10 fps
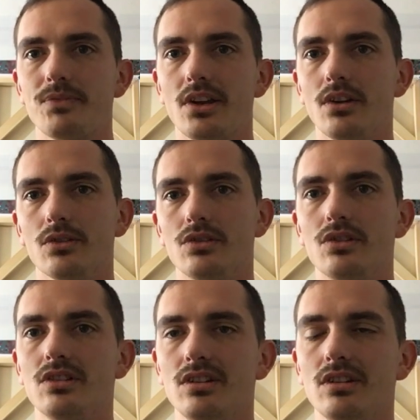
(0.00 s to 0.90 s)
you know,
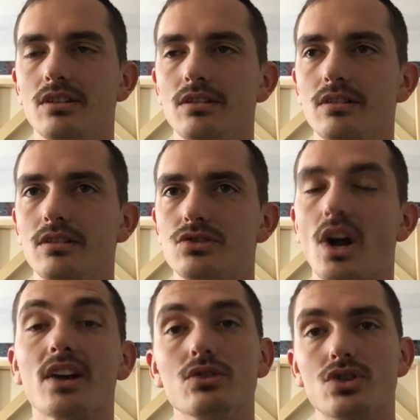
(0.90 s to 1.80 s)

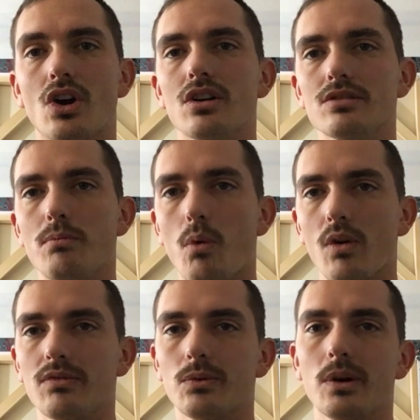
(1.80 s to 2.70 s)
trying to charge
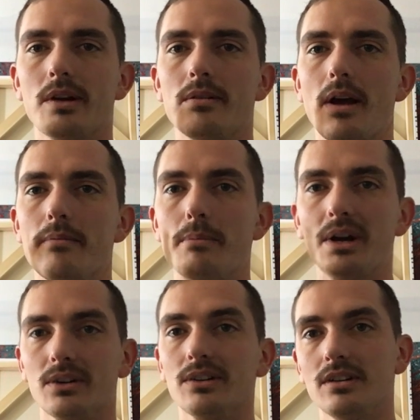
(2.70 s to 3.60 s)
more for a, a
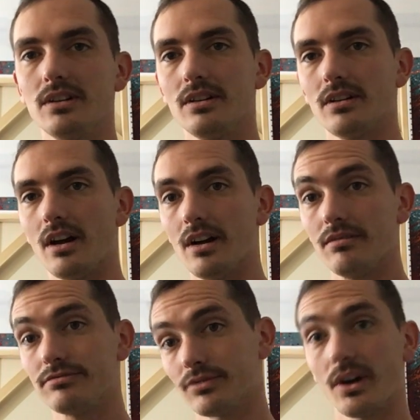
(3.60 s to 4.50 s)
better uh,
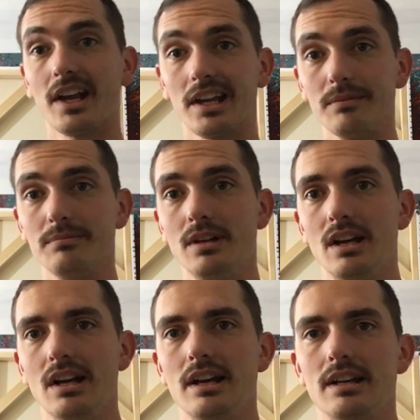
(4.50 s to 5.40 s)
frame
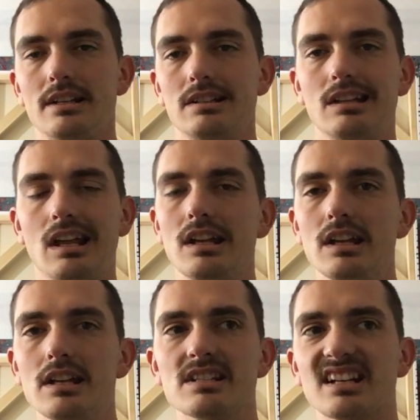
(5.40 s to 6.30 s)

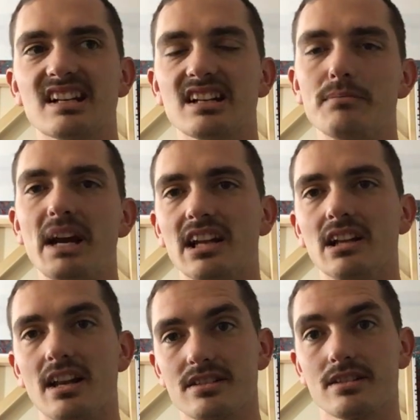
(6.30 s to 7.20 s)
isn't going to make a
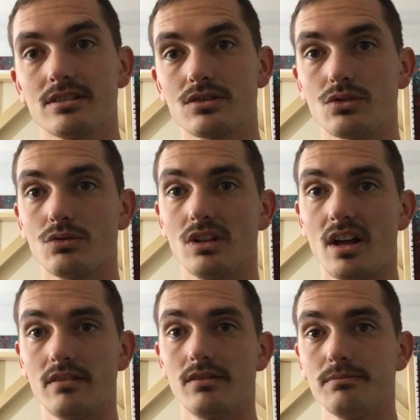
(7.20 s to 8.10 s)
lot of sense to a
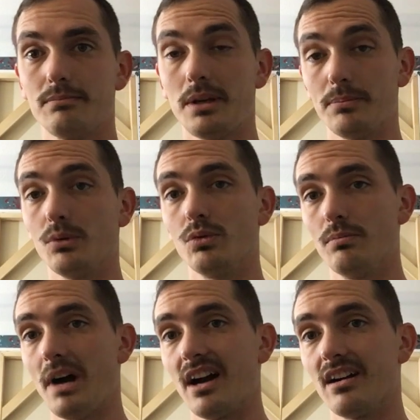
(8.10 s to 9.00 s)
lot of people who
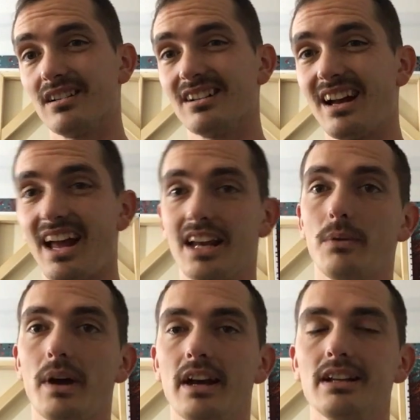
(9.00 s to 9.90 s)
buy art
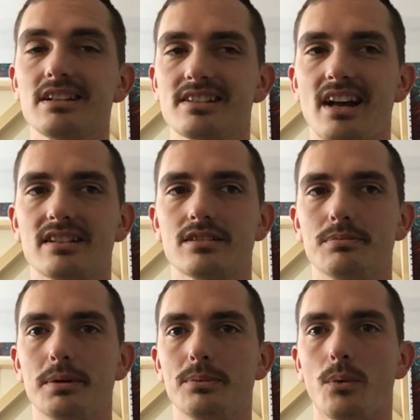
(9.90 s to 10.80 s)
anyway. At least not to
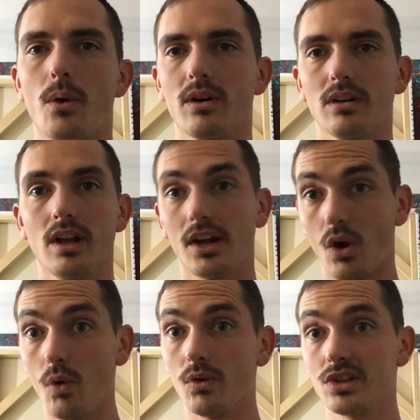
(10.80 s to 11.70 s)
people who aren't like
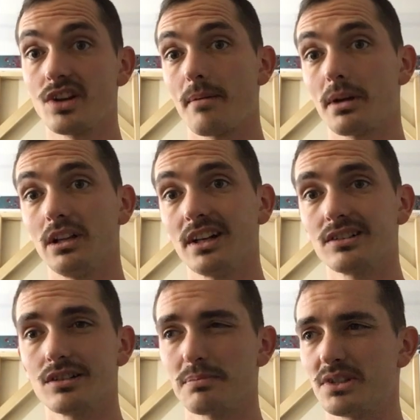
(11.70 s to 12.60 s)
over the top
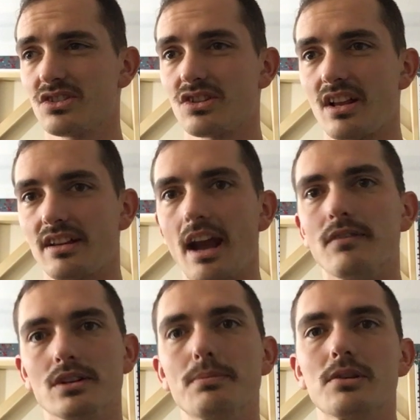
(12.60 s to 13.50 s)
collectors, but just the
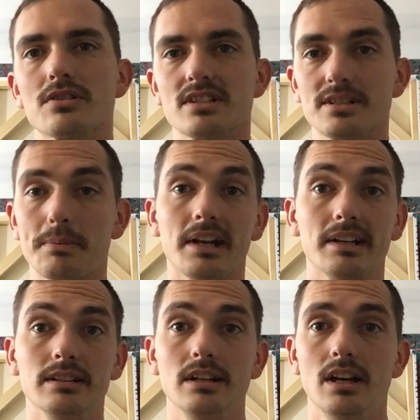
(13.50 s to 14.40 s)
average person
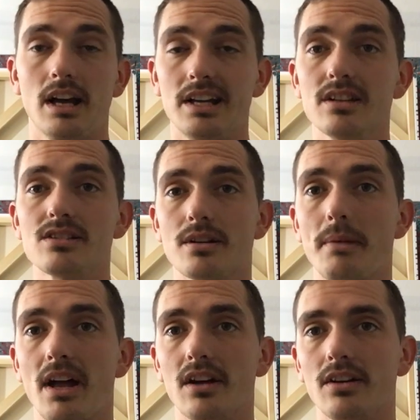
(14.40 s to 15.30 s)
spending a decent
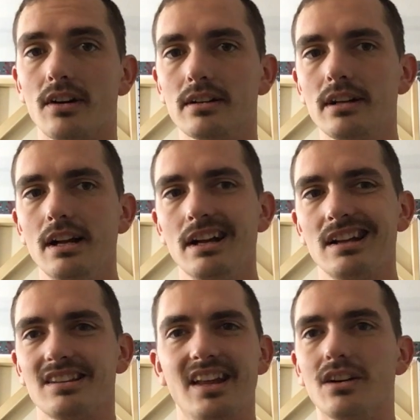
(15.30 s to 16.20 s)
amount on art.
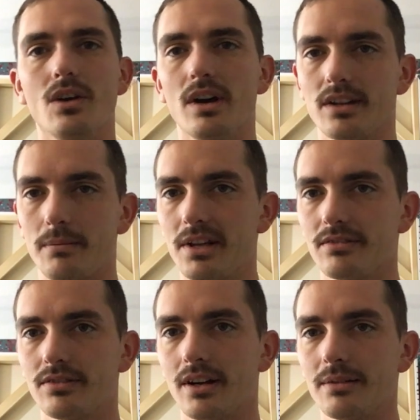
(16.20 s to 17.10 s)
They don't know anything about the
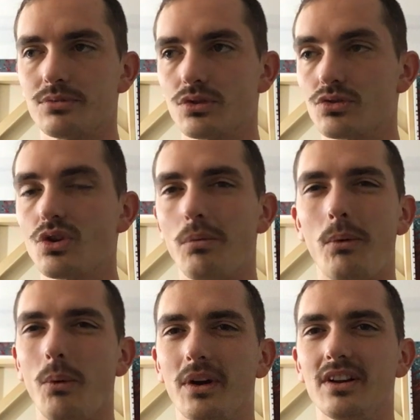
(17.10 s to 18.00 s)
frame, so there's no
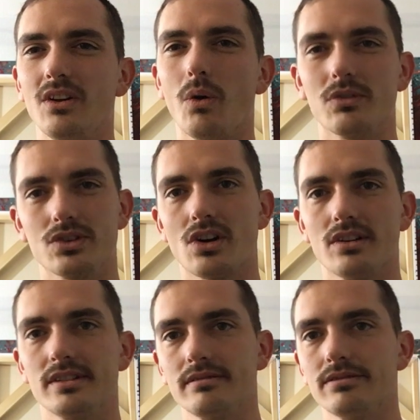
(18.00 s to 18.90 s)
point in
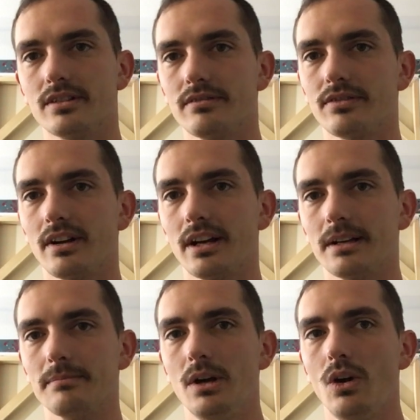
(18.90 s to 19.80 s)
overcharging for the
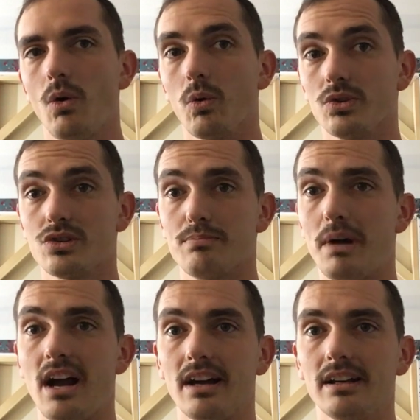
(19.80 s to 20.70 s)
frame or just
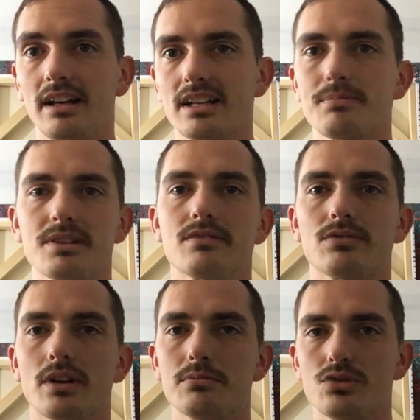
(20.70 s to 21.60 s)
buying expensive
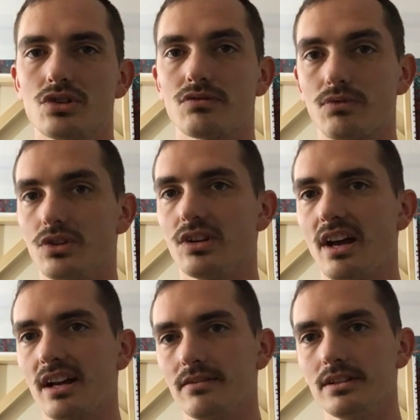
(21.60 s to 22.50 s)
frames just for the
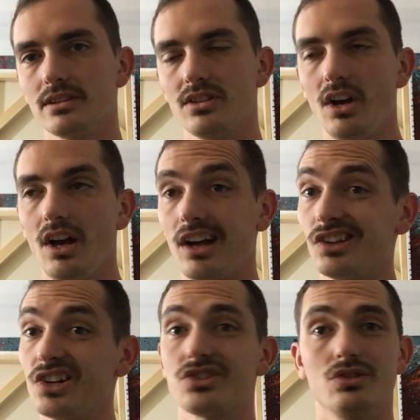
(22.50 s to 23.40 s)
heck of it,
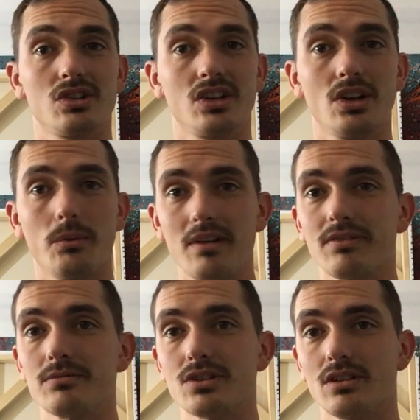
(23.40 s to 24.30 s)
unless you can get away
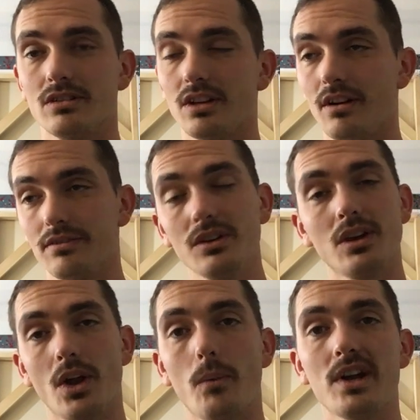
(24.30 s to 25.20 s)
from, you know, if you can
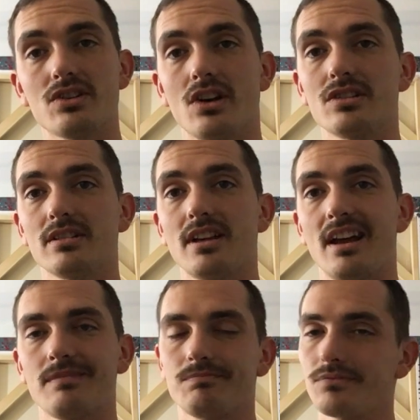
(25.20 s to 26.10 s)
get away charging
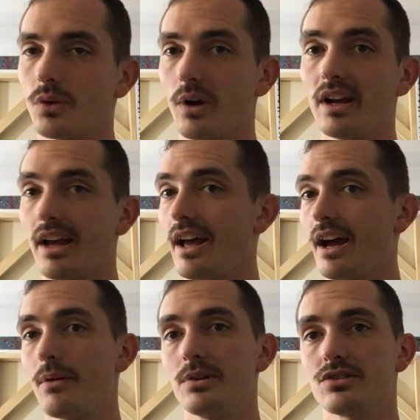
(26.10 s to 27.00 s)
that, great. Hey,
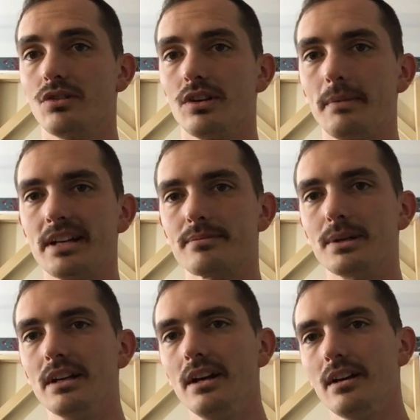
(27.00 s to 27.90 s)
I wish you all the best.
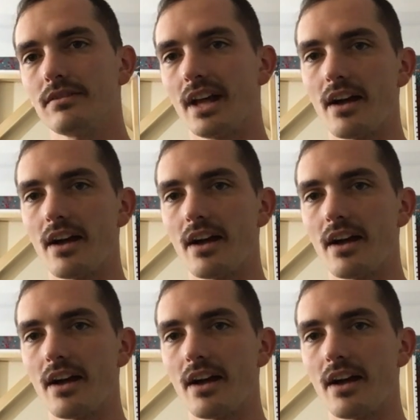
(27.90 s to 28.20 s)
But for the